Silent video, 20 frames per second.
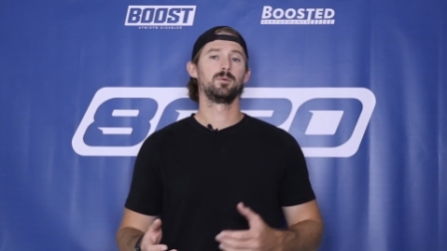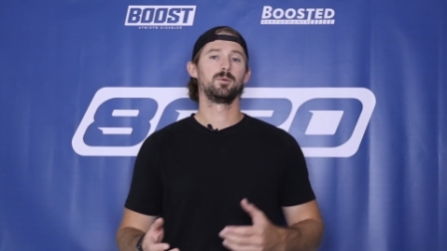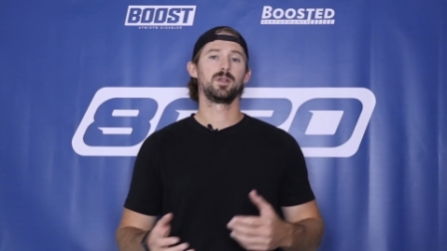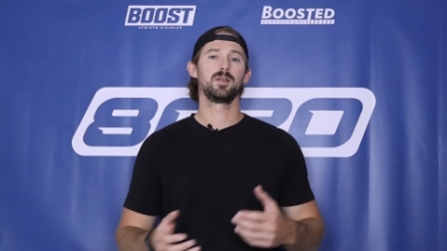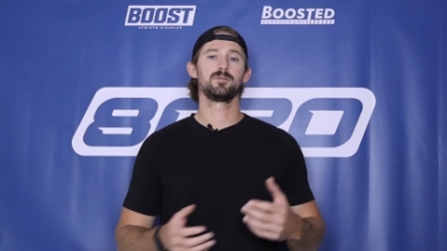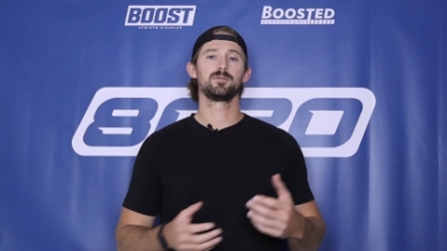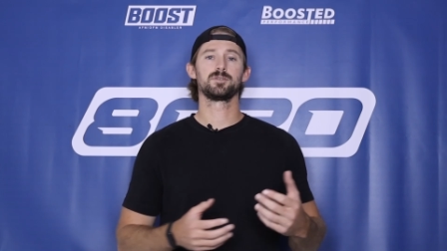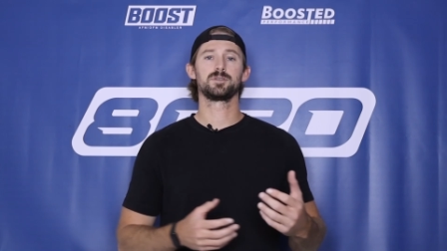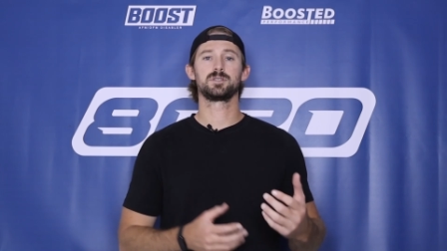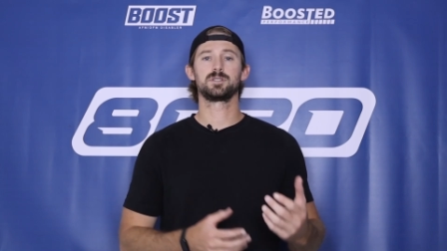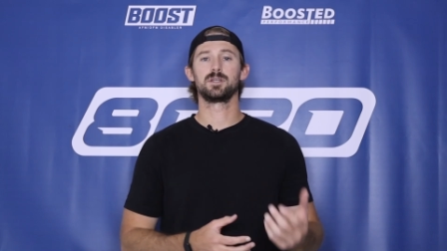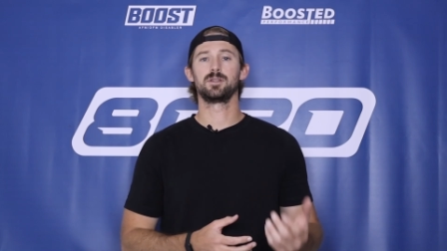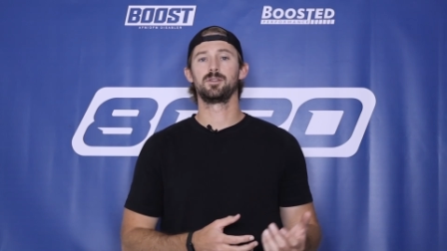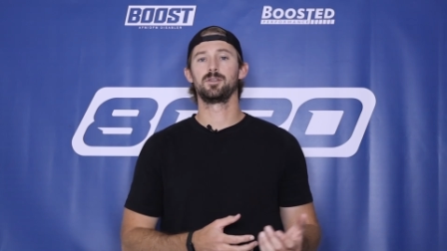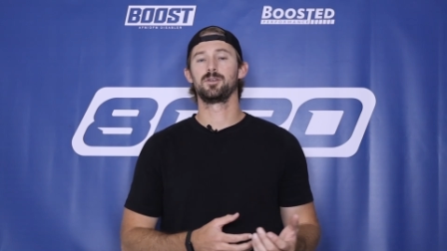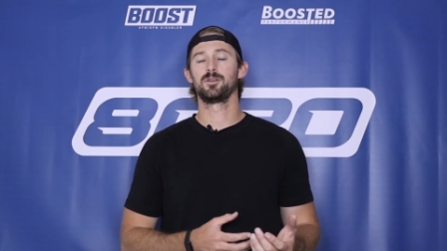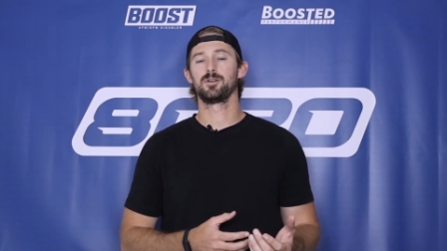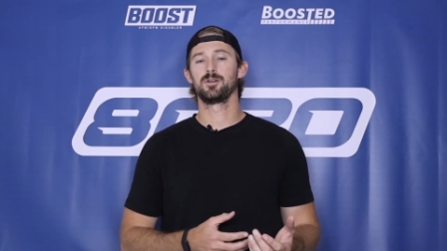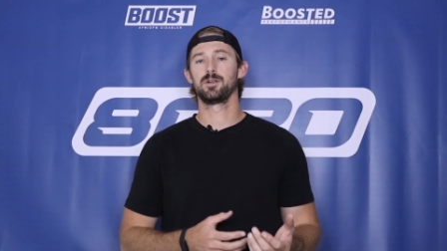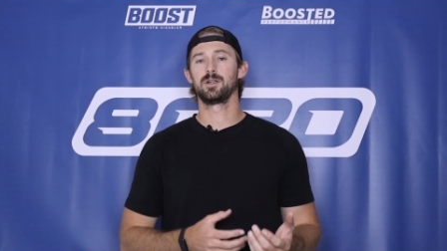whatever
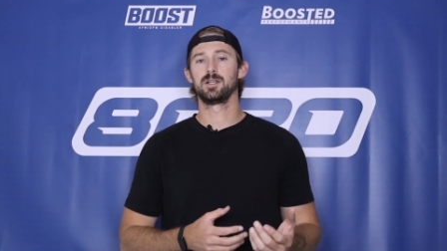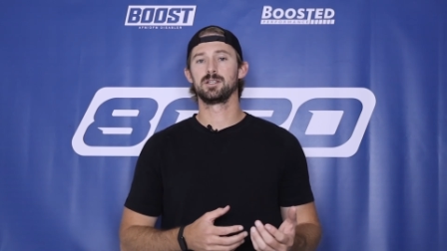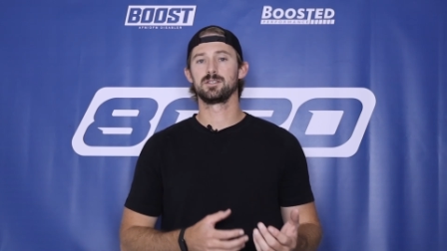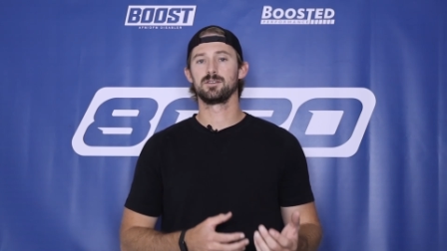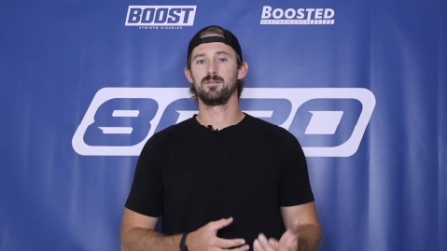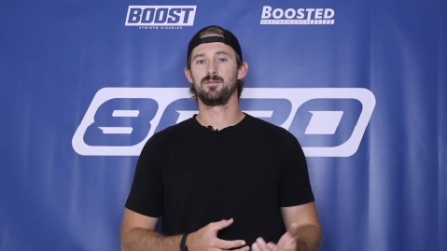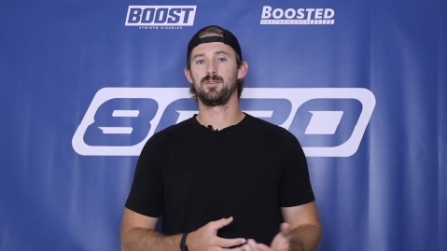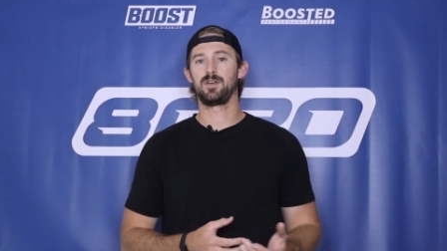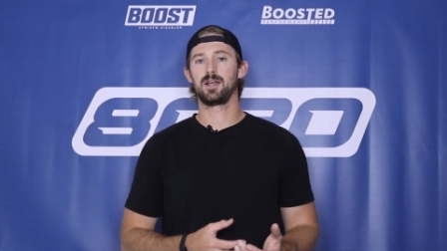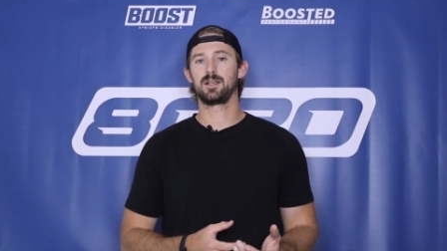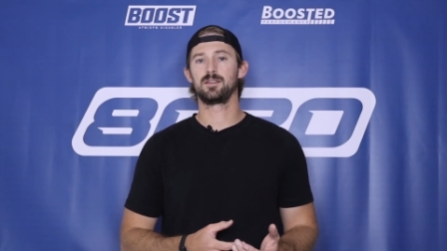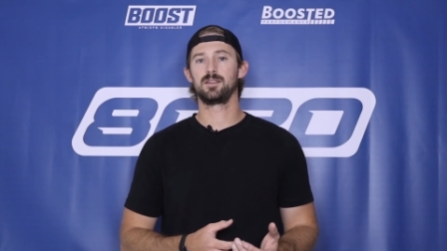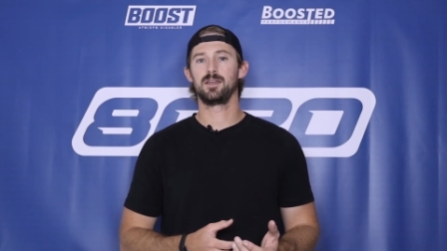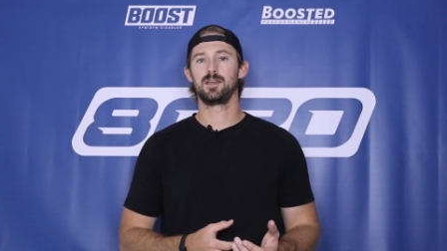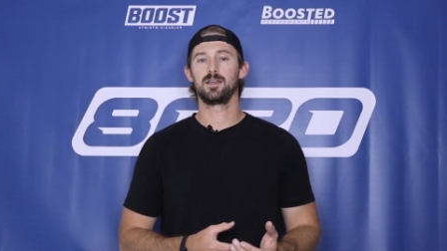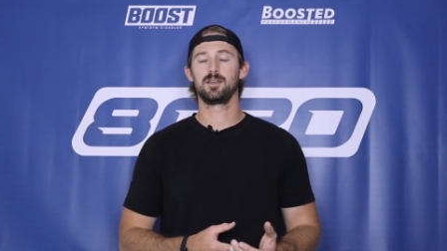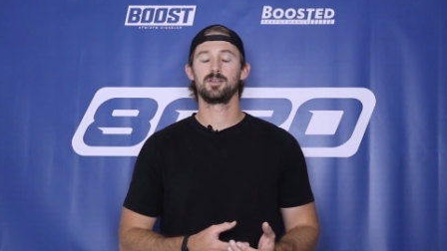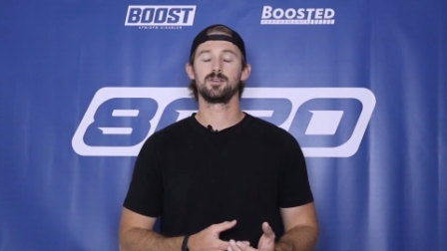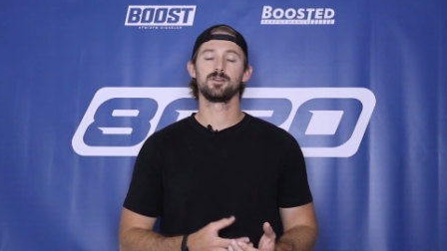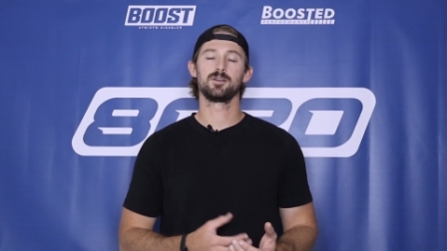cylinder it's
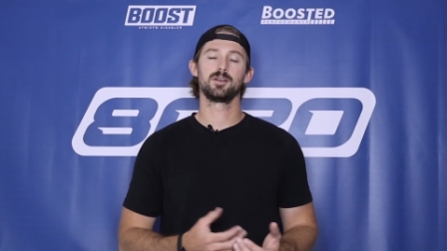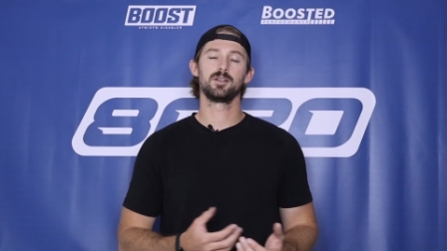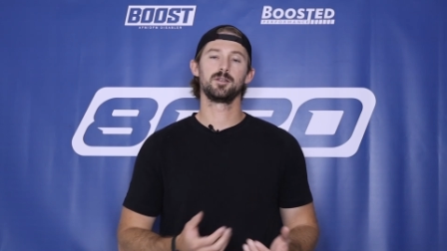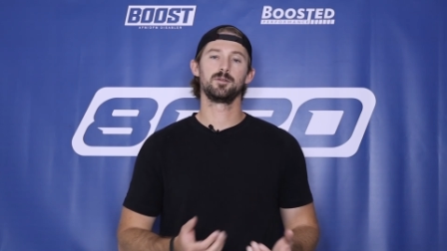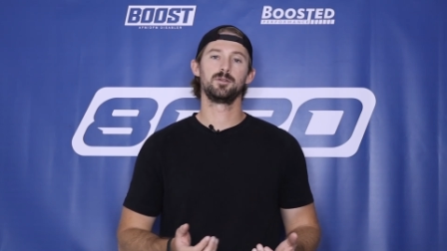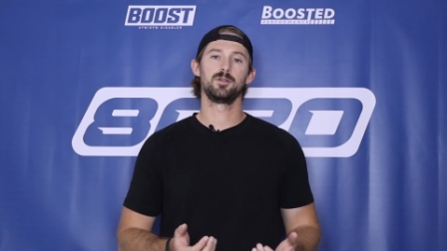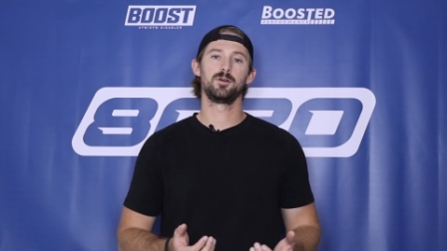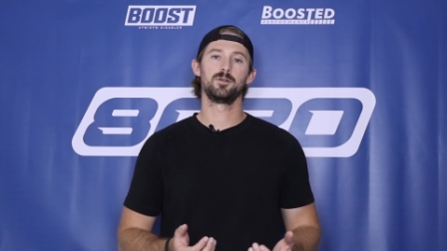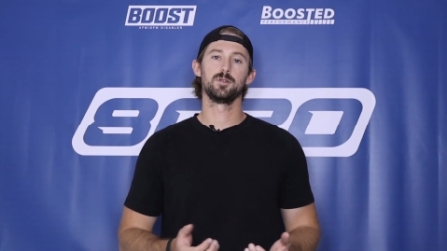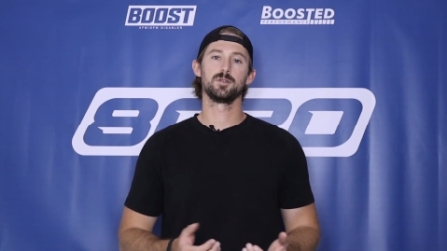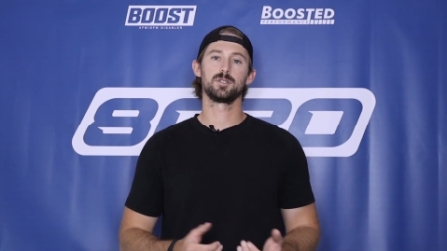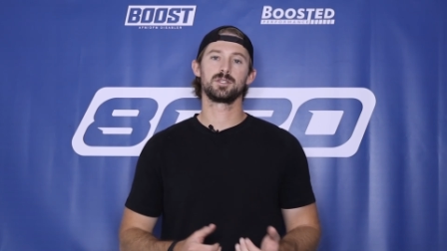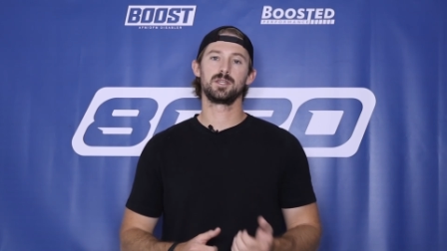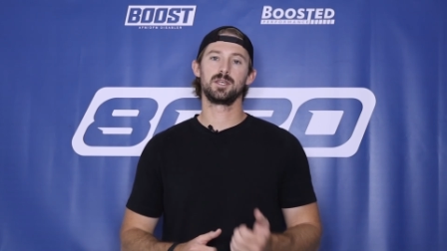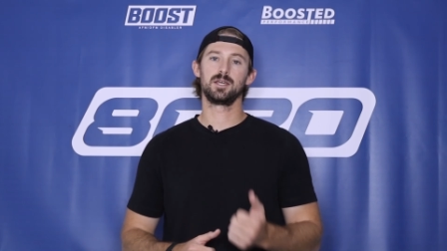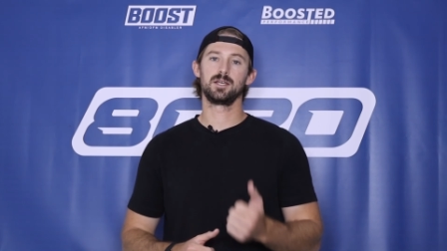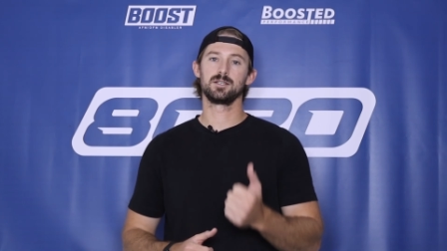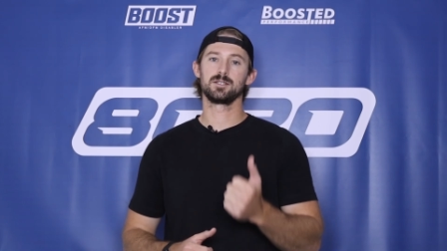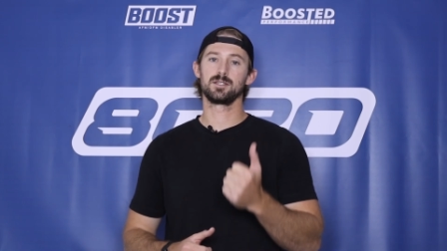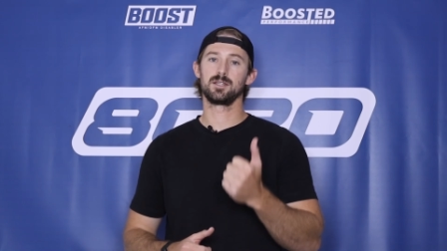affecting, you're gonna notice
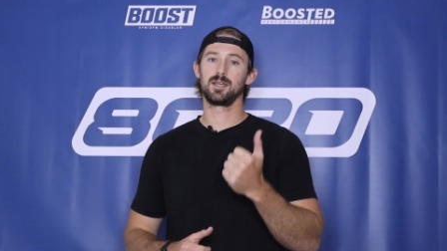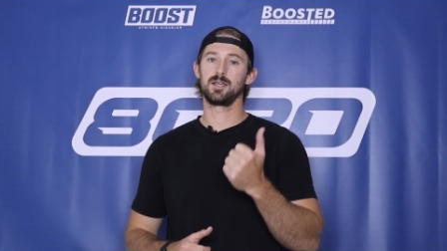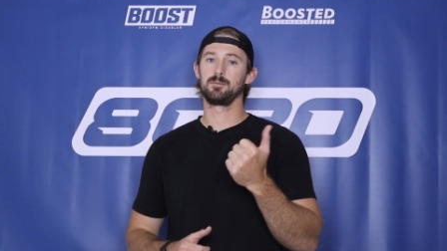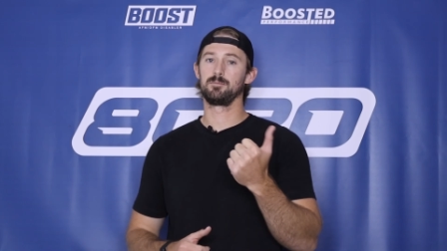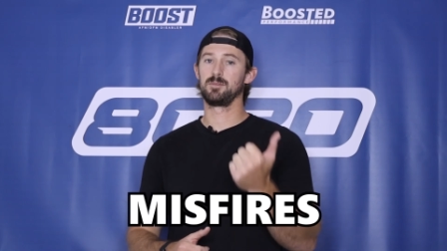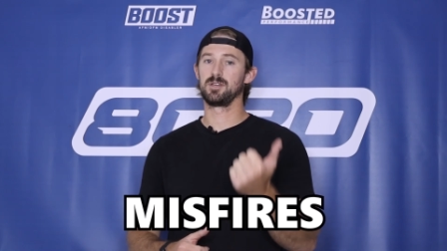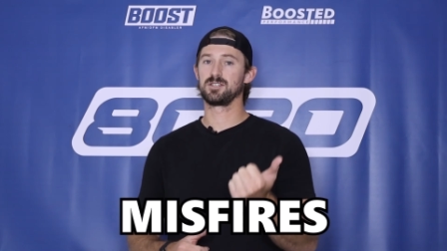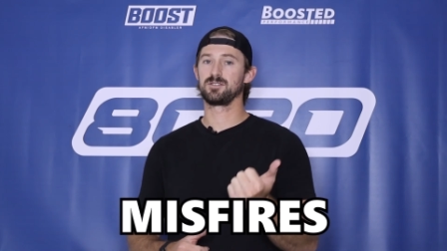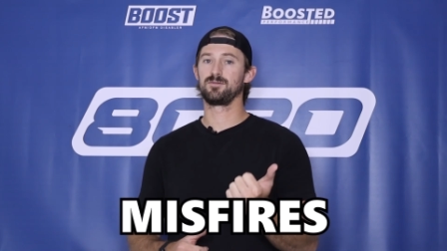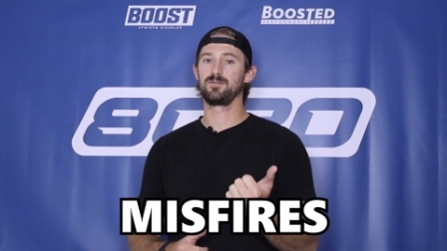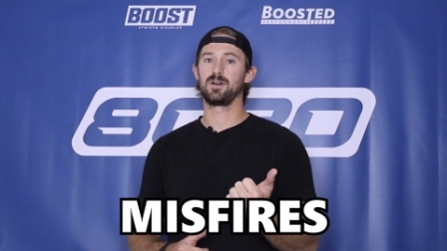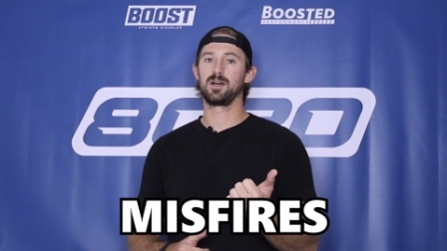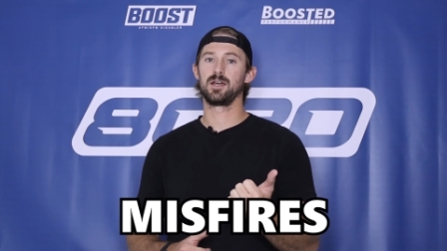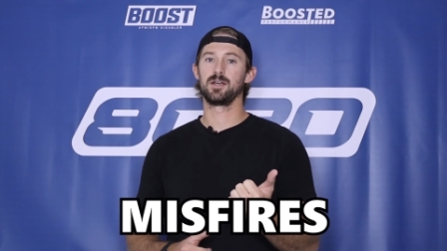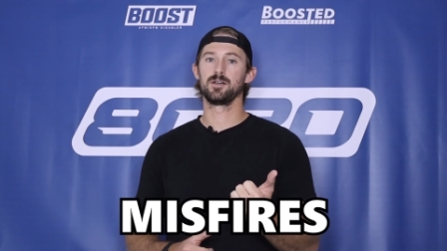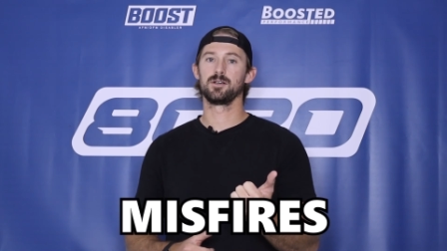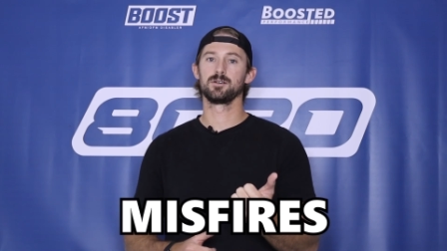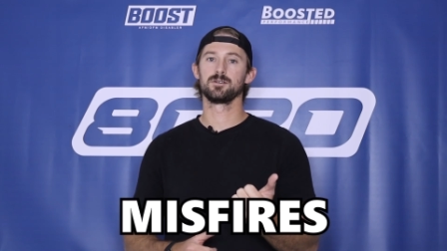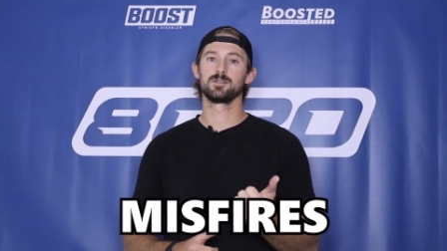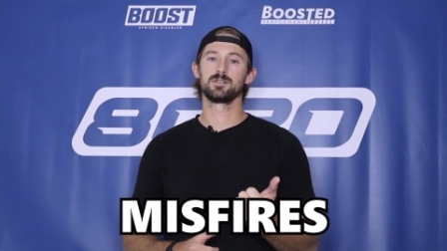things like
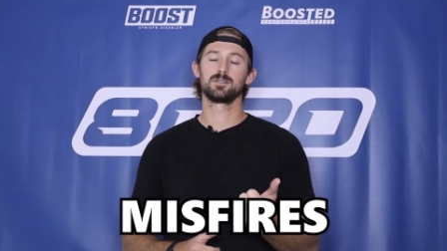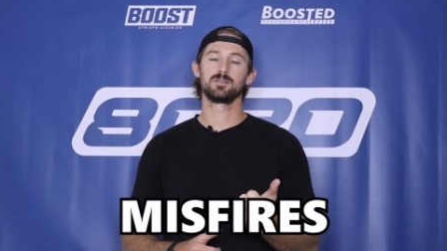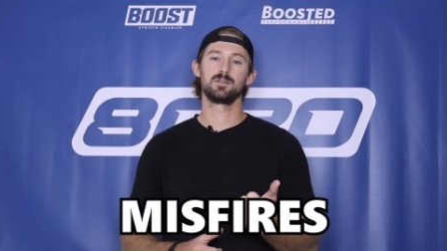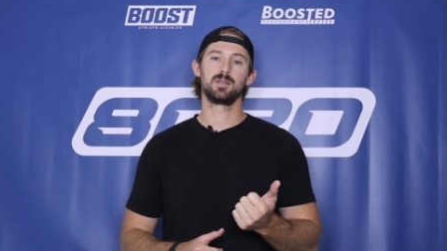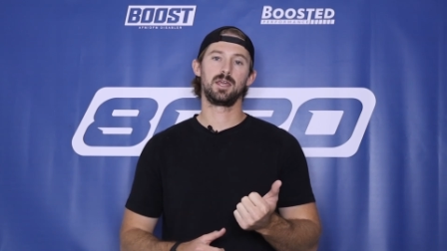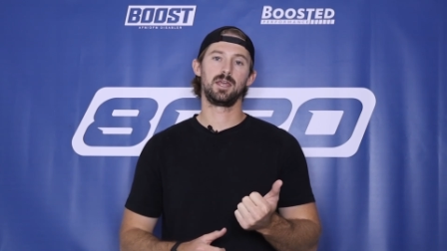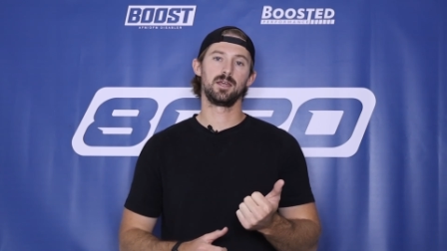misfires